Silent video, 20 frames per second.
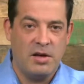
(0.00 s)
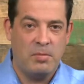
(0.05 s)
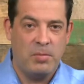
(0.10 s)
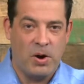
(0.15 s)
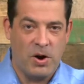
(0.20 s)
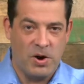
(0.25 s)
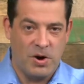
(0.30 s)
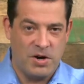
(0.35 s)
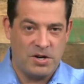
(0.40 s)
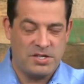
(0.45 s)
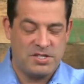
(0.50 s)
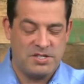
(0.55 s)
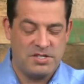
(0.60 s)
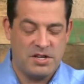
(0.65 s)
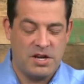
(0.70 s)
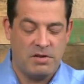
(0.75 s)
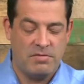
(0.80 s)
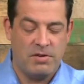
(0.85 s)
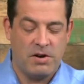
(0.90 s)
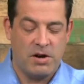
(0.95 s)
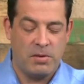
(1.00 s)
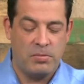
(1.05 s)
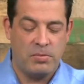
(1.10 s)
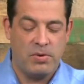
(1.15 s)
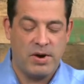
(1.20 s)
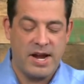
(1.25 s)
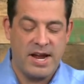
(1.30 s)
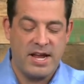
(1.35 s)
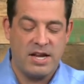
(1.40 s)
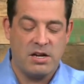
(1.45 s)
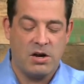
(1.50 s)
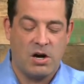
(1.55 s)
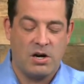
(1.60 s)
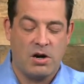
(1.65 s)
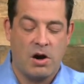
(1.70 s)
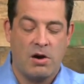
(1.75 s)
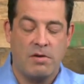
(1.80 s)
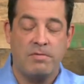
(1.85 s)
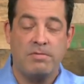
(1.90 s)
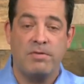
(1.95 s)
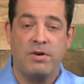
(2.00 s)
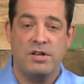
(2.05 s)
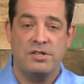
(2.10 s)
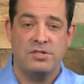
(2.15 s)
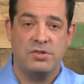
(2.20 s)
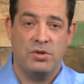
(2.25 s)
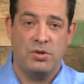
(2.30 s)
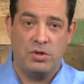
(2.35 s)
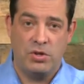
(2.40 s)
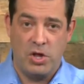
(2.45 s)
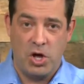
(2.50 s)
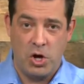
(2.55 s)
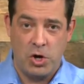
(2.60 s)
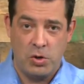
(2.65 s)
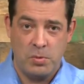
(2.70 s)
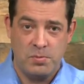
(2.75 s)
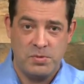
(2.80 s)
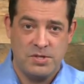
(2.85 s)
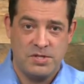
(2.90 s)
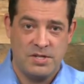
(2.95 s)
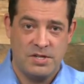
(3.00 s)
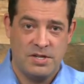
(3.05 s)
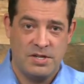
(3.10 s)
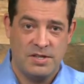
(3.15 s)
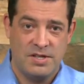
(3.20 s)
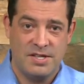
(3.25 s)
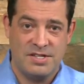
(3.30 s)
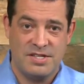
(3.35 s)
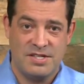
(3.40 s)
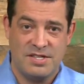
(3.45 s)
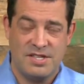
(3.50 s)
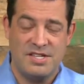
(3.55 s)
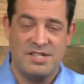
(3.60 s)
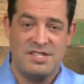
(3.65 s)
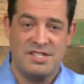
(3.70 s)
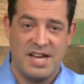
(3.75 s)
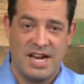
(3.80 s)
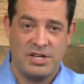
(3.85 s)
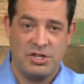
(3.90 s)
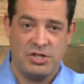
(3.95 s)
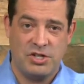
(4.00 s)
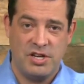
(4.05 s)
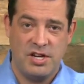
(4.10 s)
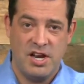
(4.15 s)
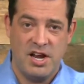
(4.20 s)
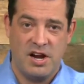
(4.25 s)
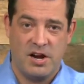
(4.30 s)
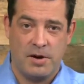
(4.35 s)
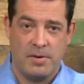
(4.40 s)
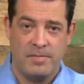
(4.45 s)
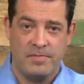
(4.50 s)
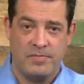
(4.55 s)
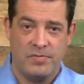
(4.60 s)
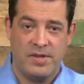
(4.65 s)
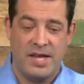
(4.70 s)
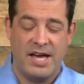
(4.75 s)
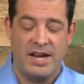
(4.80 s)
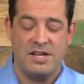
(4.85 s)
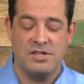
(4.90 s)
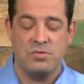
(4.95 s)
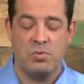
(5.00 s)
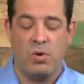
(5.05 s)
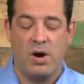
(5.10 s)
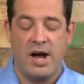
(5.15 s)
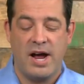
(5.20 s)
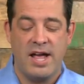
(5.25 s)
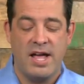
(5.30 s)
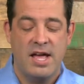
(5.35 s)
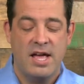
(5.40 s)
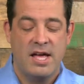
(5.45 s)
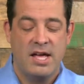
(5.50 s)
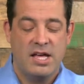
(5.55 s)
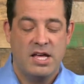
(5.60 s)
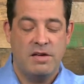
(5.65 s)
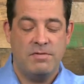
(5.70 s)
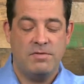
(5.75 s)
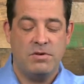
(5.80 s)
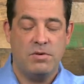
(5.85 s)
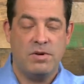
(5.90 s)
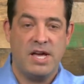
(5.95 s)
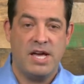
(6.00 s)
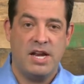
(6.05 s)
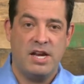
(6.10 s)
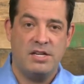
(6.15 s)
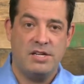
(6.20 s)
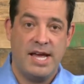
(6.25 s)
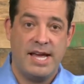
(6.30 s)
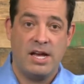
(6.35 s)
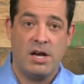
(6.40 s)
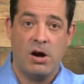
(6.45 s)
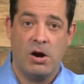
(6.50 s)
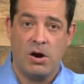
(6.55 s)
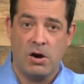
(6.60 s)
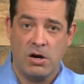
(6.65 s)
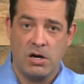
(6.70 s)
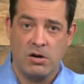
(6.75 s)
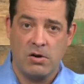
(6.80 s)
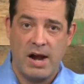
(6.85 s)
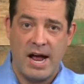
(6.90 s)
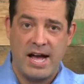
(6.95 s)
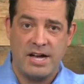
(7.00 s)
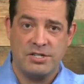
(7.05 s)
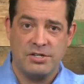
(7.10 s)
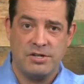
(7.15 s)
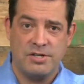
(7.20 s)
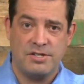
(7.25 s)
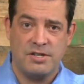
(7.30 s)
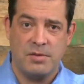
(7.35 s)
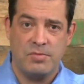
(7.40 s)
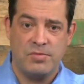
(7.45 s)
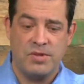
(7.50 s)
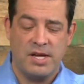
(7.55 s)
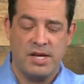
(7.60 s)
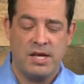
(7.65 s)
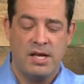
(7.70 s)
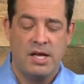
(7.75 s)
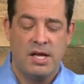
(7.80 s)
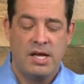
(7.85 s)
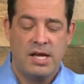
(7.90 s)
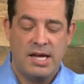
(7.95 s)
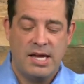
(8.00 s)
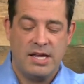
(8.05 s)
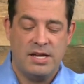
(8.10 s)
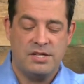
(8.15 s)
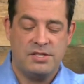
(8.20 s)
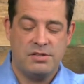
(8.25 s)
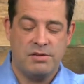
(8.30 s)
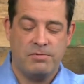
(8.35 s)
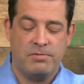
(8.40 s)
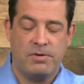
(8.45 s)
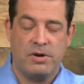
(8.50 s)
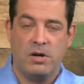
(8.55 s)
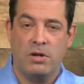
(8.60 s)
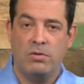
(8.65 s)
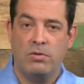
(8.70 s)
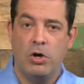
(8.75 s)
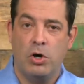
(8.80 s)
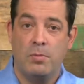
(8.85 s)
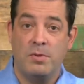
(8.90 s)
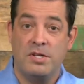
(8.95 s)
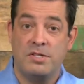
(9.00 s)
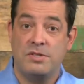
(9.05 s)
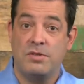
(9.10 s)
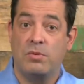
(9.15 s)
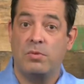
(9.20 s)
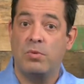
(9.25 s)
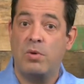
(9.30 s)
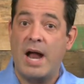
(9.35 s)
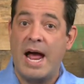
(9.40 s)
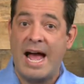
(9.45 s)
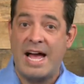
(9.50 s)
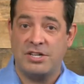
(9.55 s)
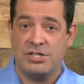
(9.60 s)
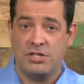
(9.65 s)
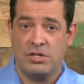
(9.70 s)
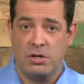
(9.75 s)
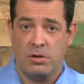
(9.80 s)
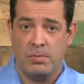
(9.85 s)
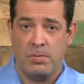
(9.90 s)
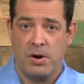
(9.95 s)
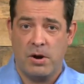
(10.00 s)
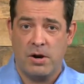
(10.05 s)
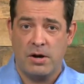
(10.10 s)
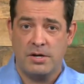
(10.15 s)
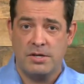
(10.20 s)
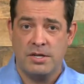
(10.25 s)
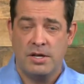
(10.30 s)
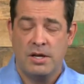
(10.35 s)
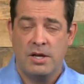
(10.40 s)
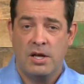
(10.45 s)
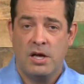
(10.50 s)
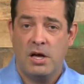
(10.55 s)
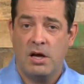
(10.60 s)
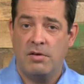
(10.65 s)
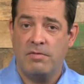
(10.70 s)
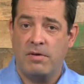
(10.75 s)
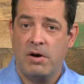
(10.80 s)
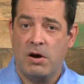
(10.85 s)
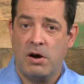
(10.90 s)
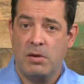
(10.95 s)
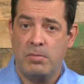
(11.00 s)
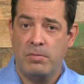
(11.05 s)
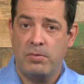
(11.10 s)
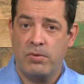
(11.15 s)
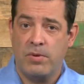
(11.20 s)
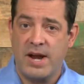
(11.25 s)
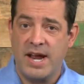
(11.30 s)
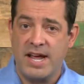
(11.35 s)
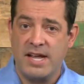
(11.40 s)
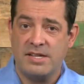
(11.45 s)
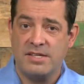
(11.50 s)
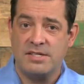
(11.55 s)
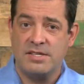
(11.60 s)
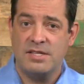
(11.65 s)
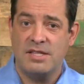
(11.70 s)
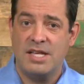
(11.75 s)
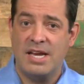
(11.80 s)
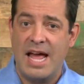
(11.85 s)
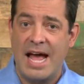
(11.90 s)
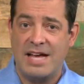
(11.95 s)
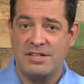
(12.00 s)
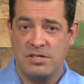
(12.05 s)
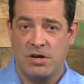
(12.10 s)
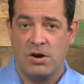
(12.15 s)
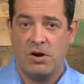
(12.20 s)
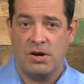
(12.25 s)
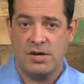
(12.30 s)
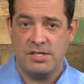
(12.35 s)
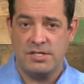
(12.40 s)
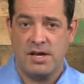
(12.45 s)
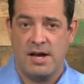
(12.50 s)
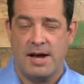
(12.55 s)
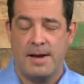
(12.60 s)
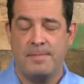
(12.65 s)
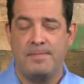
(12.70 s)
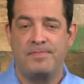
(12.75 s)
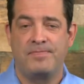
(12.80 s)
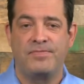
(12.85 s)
parts of our brain are our frontal lobes, this section here. That is why if you get into a car crash or something, it is the frontal lobe. It is the rational part of our brains that has a hard time.